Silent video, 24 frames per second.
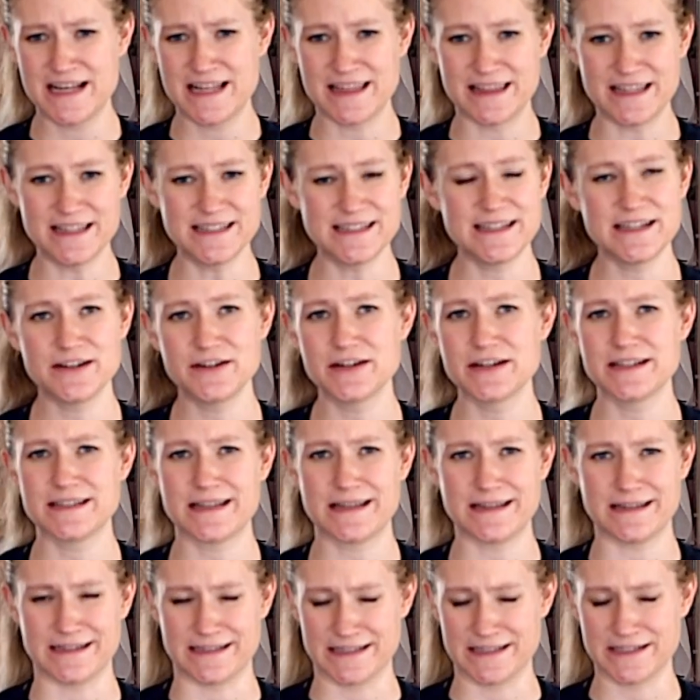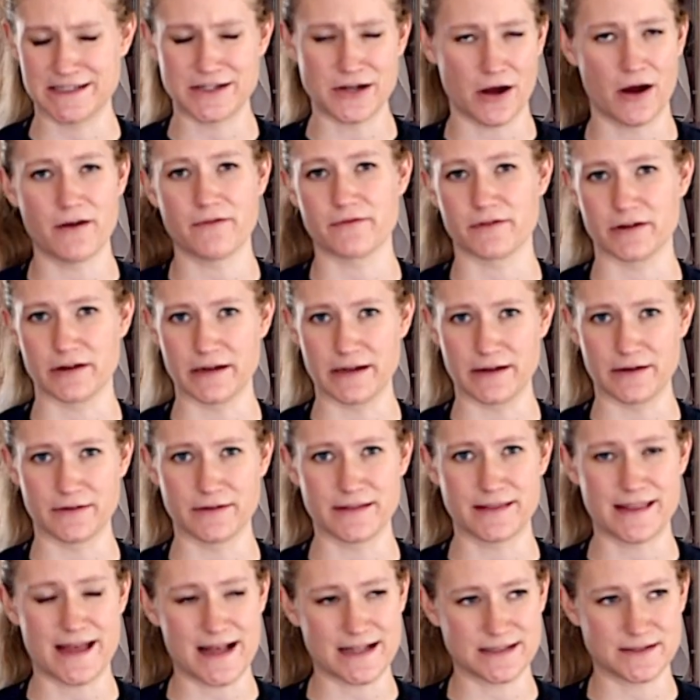this year is a discovery year,
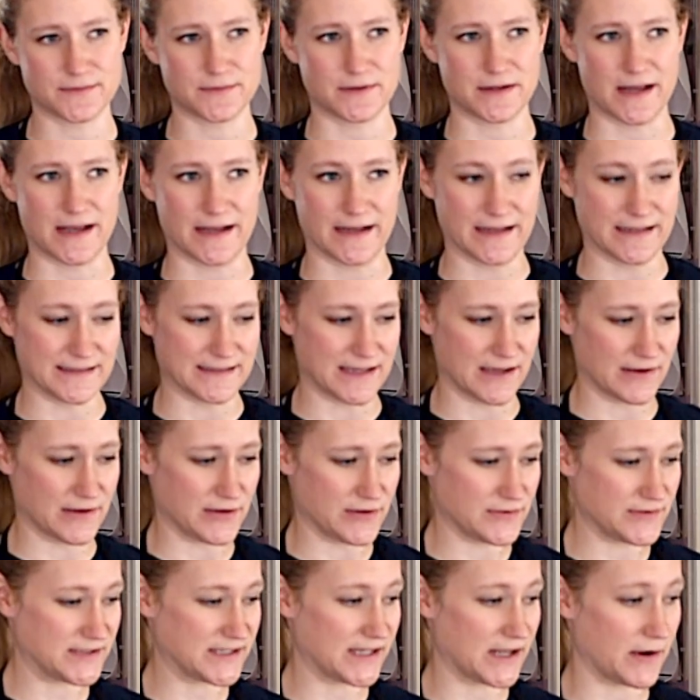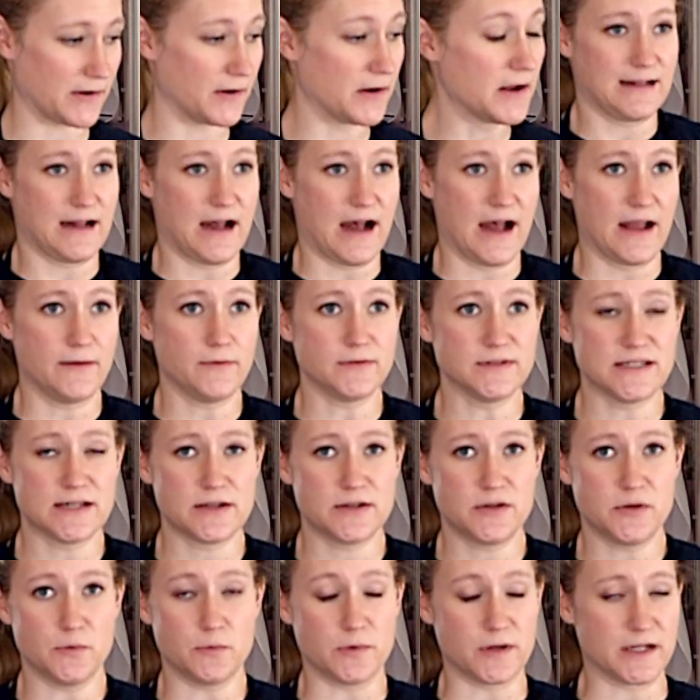that's what I can tell you. So I will tell
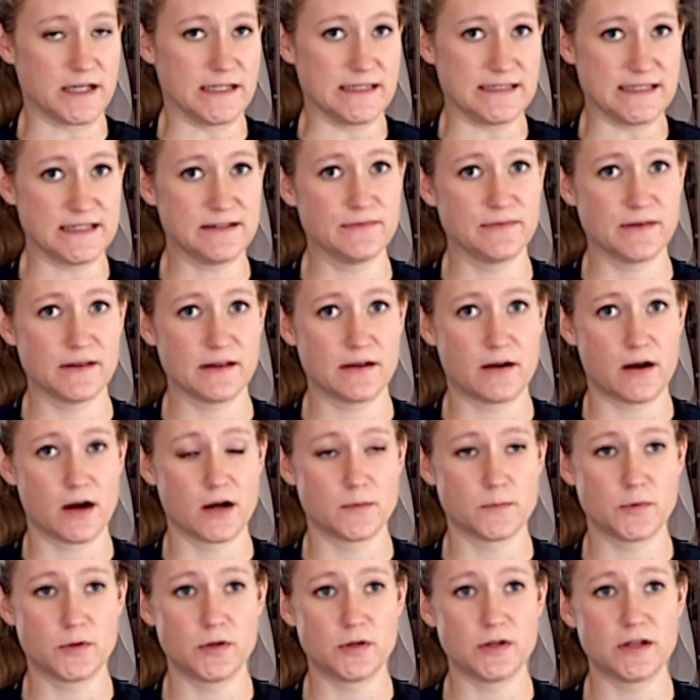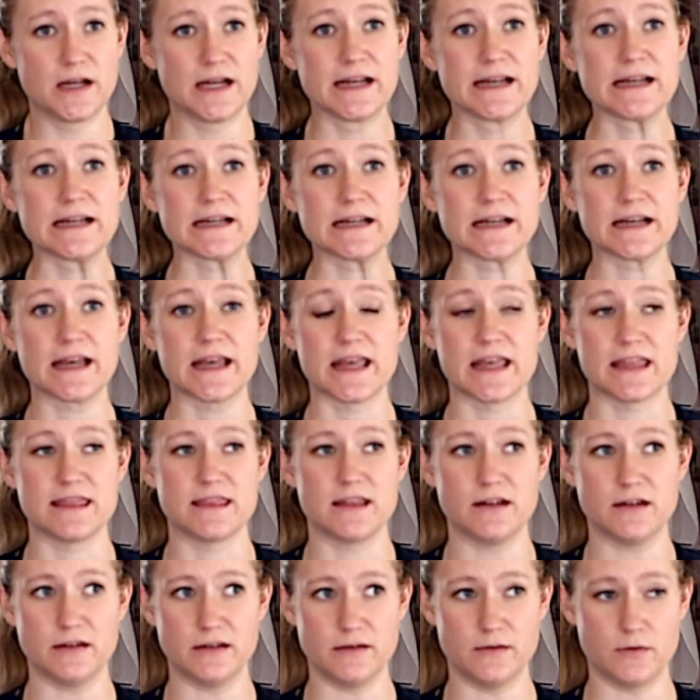you what I did for the caramel, and
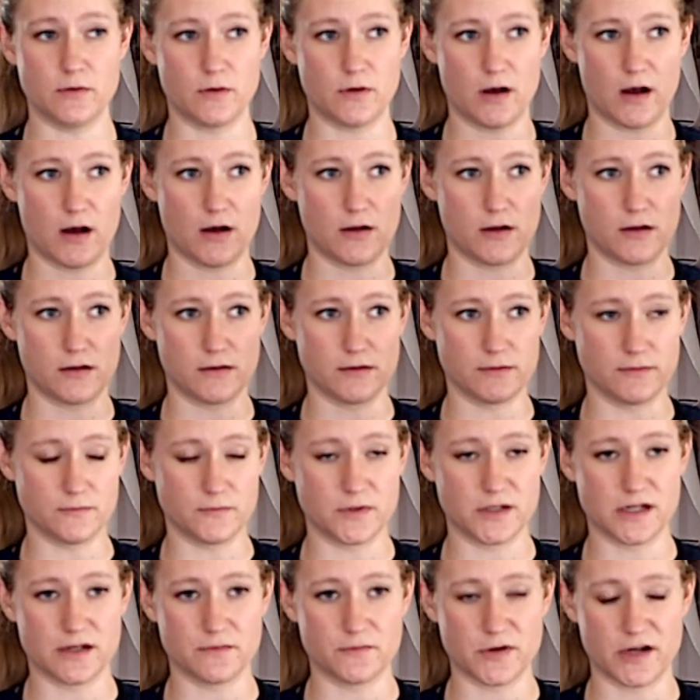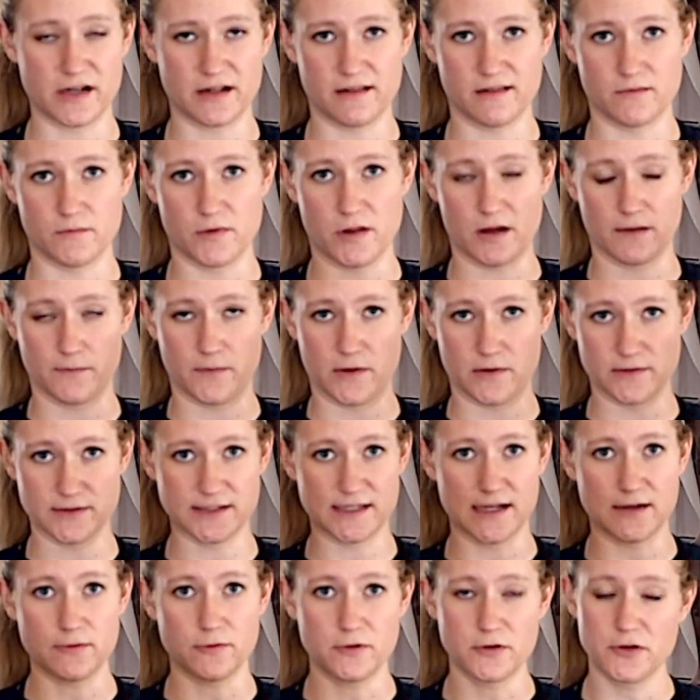then when I'm writing the blog post,
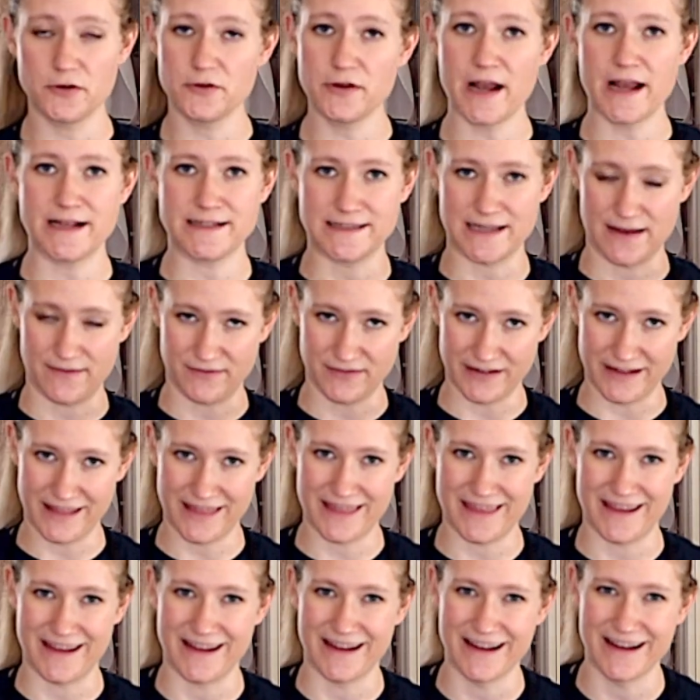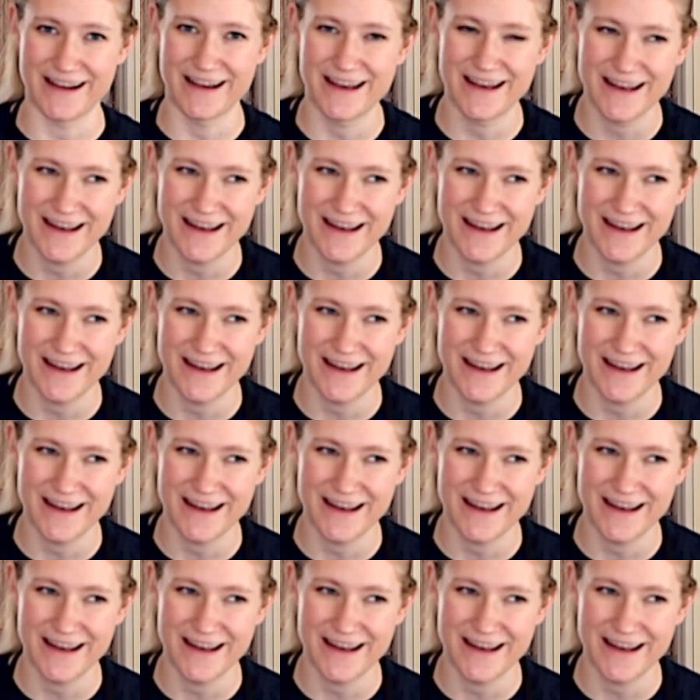I will correct everything.